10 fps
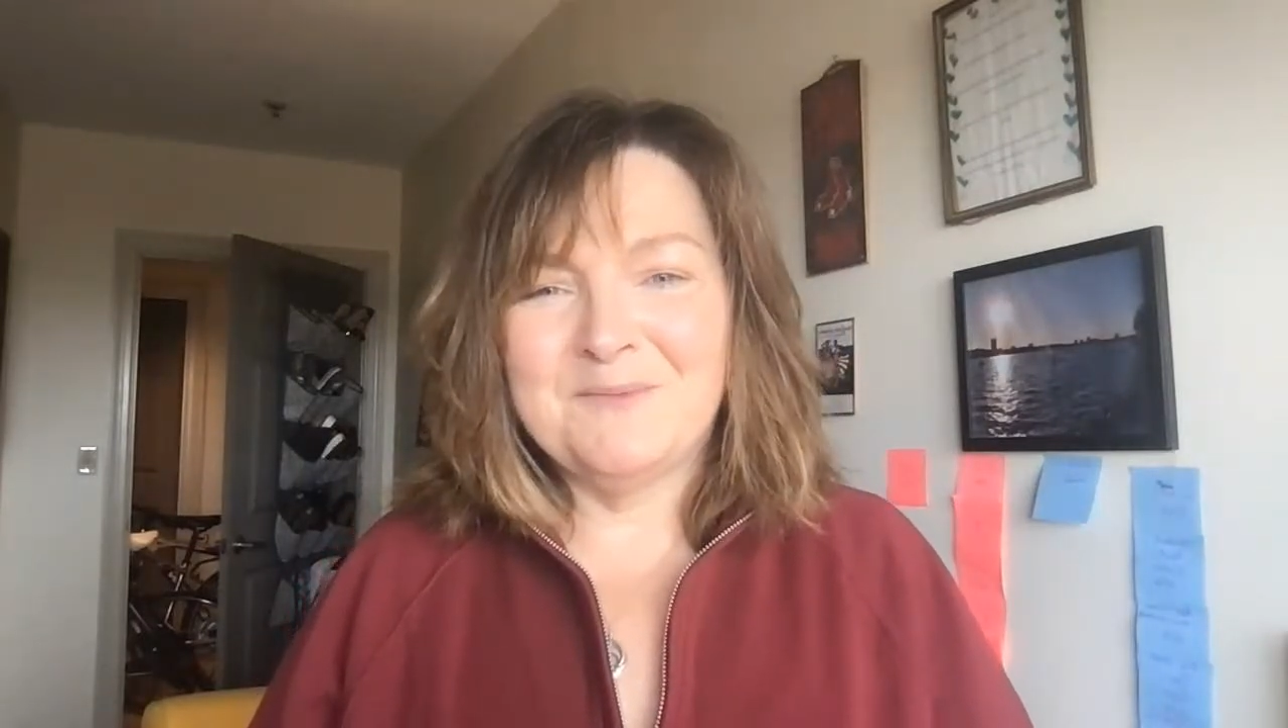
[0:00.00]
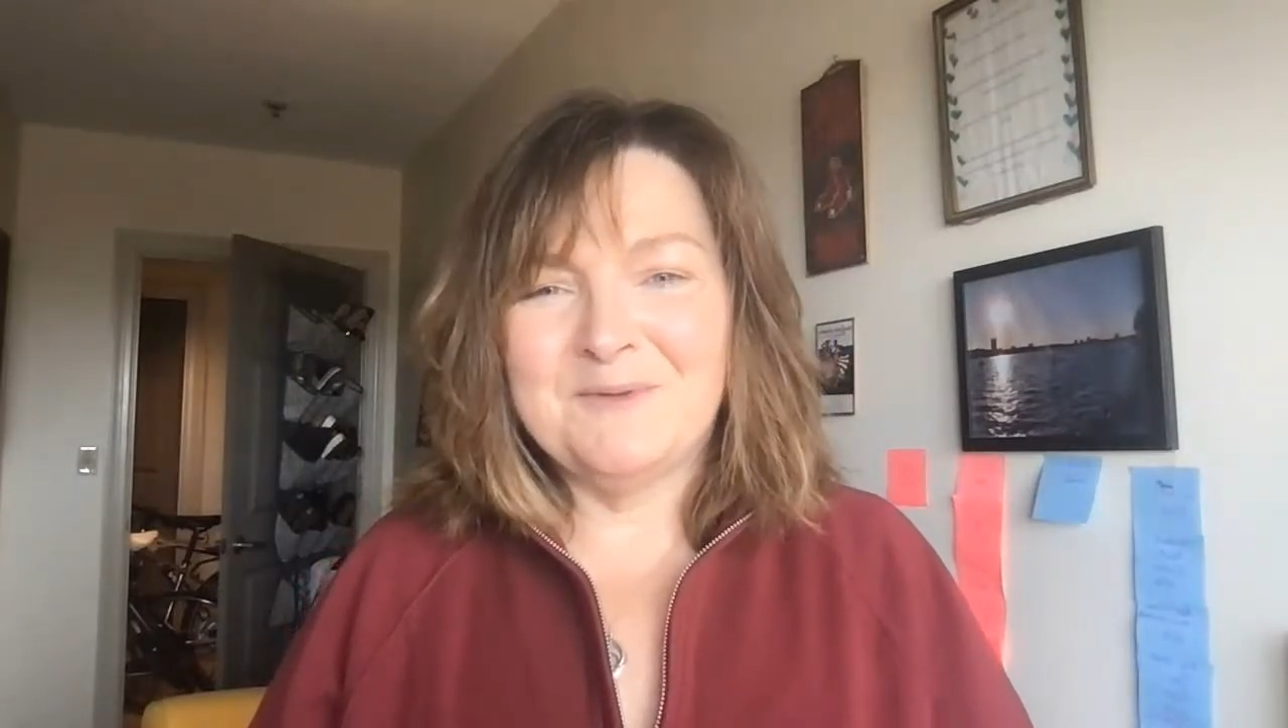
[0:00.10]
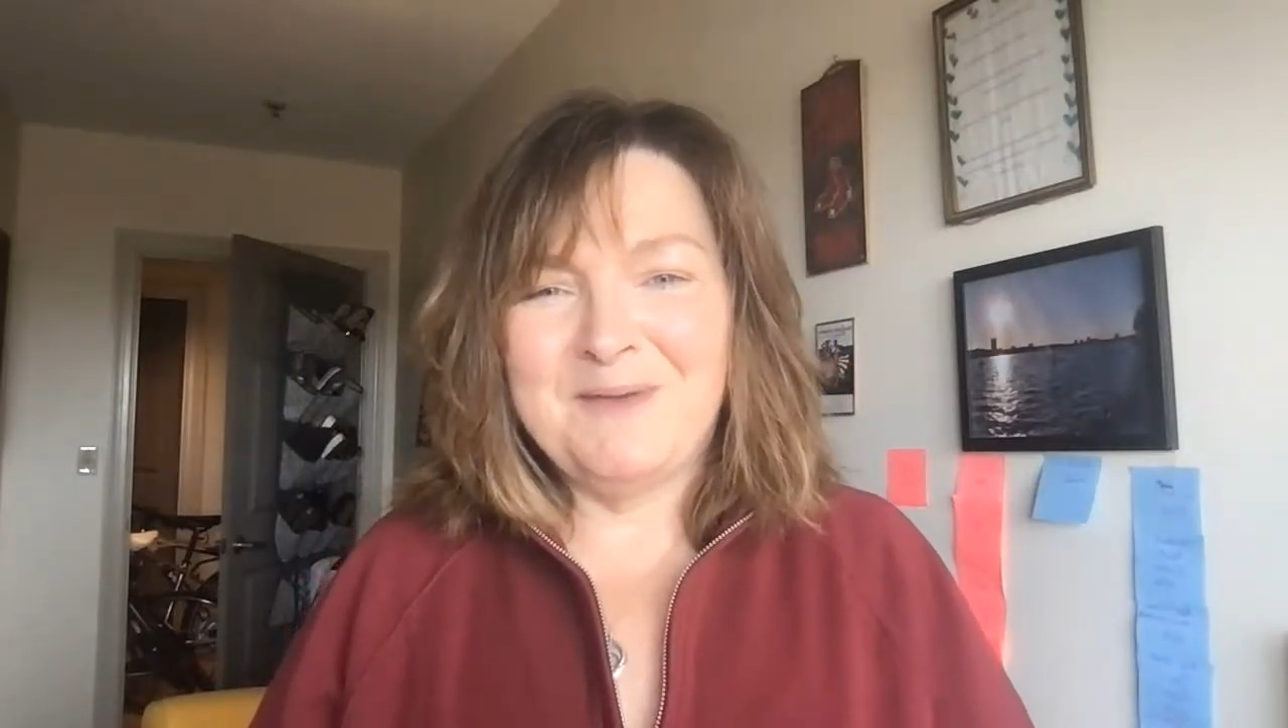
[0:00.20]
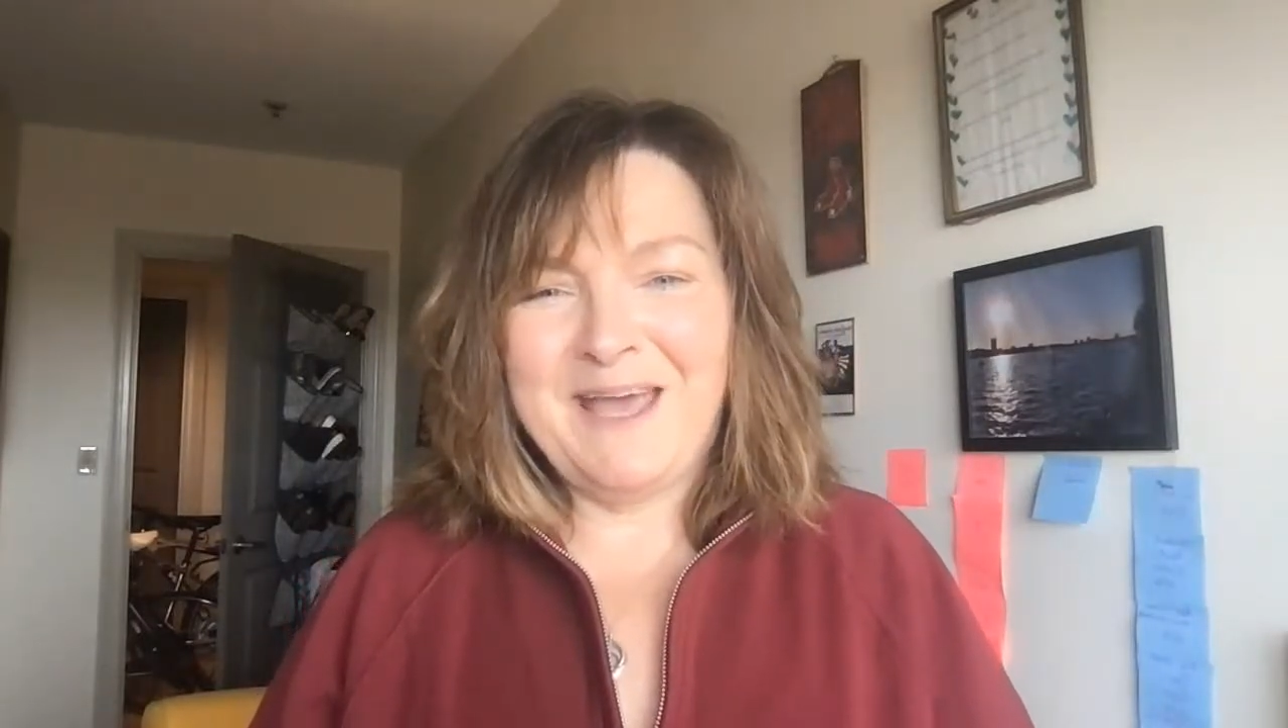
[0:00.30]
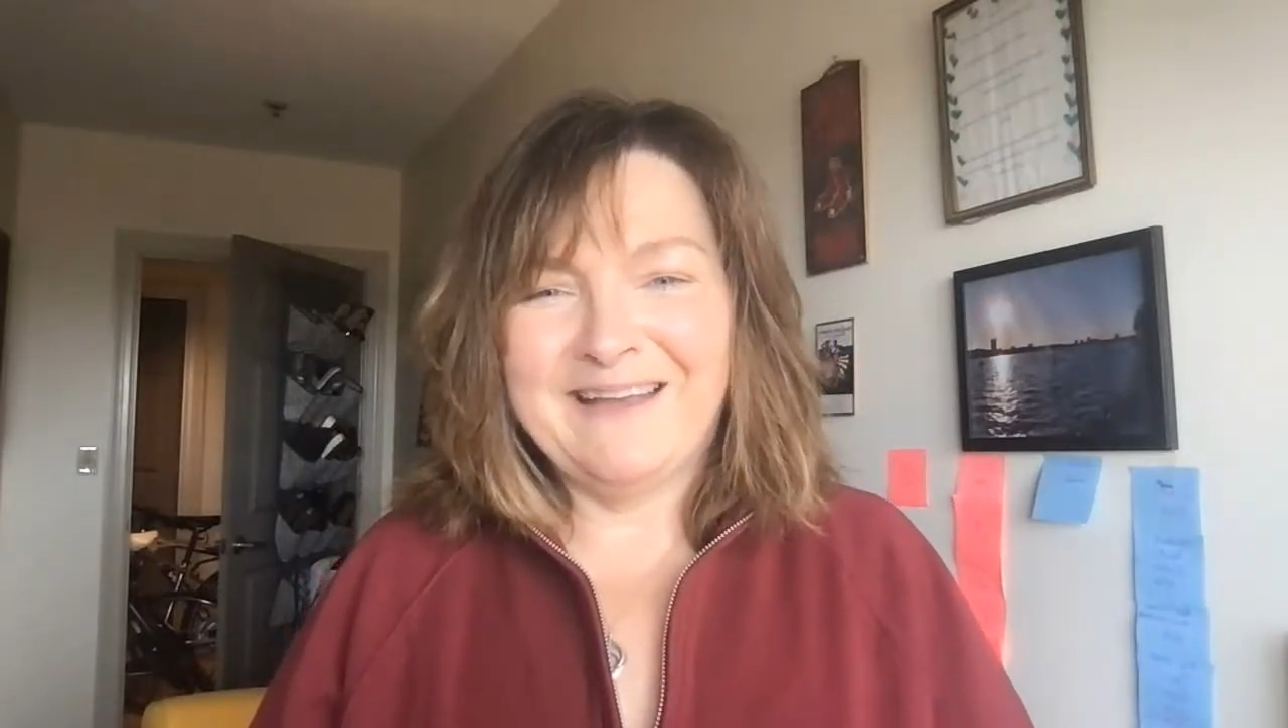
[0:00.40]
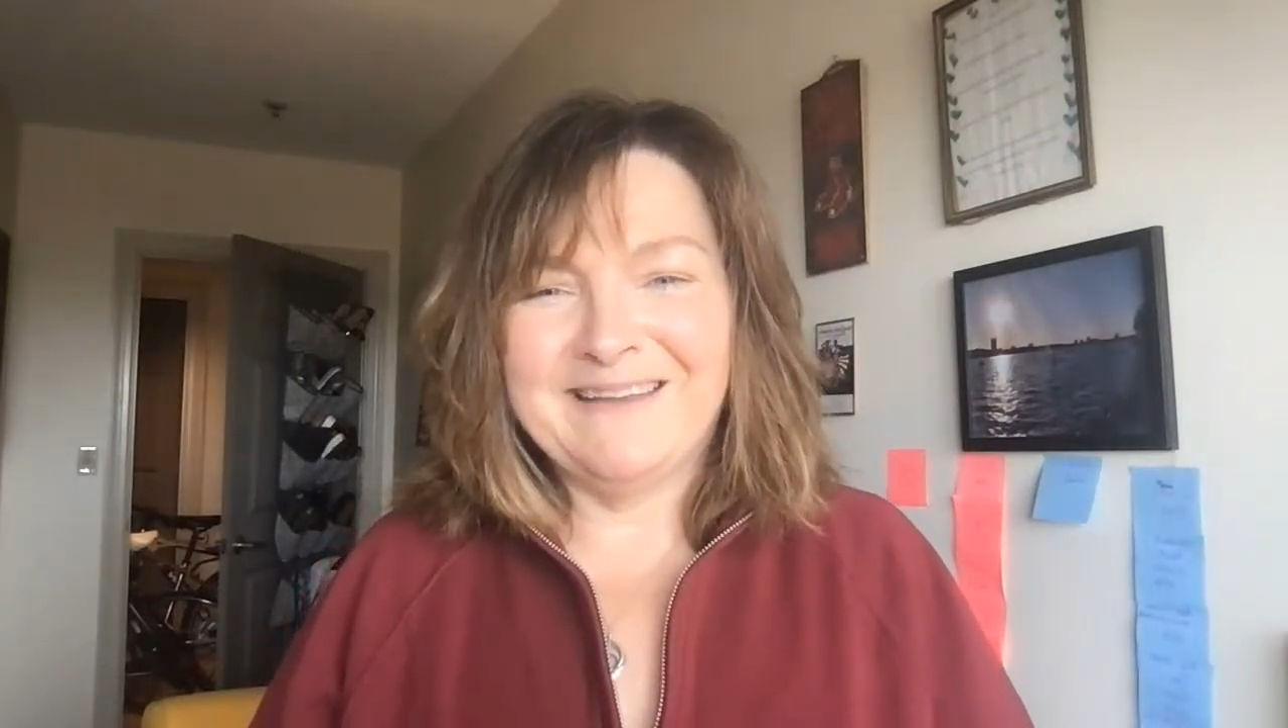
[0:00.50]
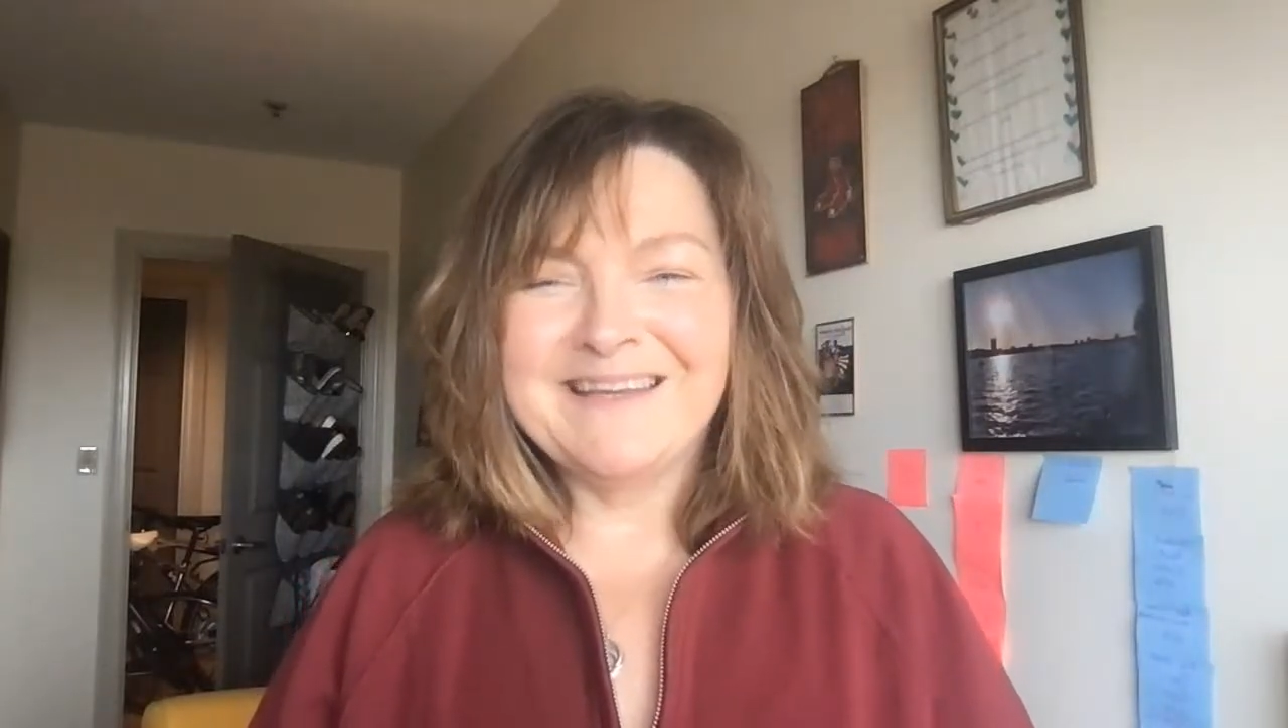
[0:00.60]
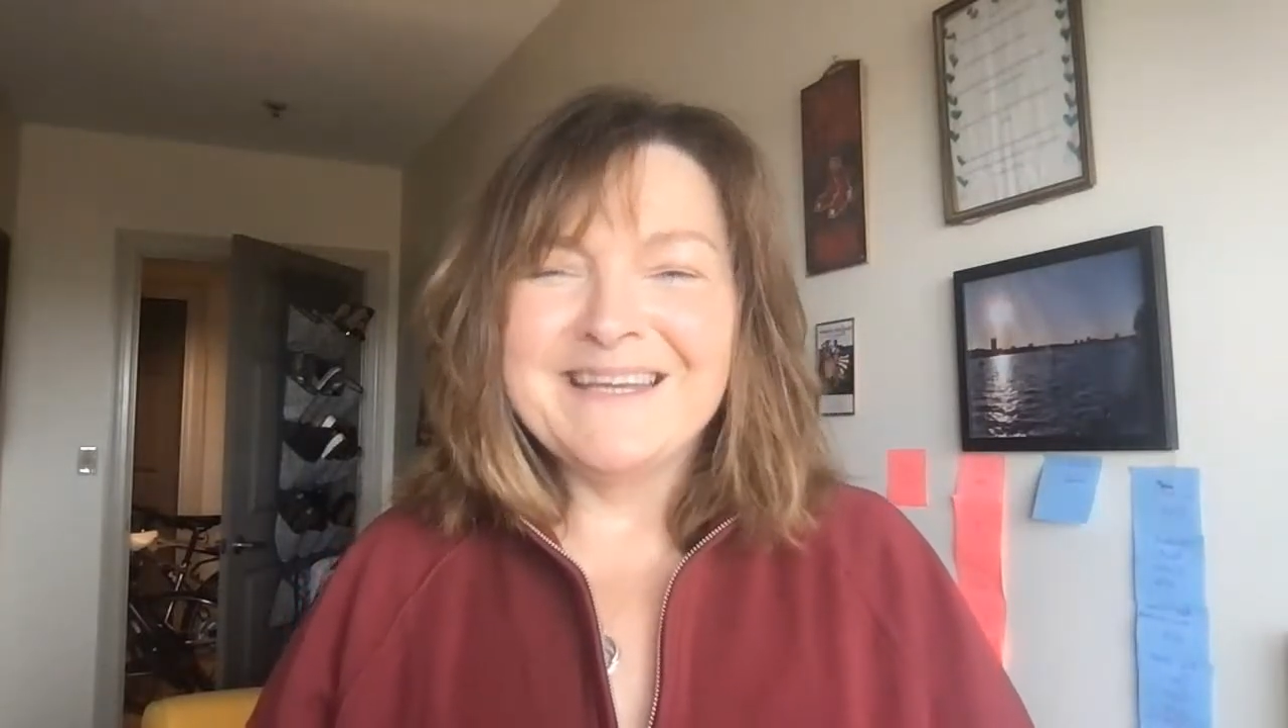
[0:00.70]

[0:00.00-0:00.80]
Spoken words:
be back.